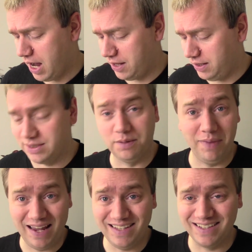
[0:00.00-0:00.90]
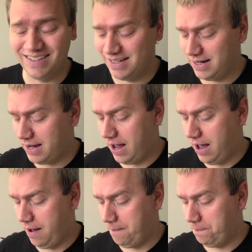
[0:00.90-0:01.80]
I think it's amazing.
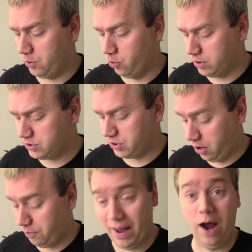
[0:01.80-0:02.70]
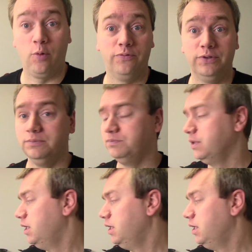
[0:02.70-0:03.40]
Orcs are powerful.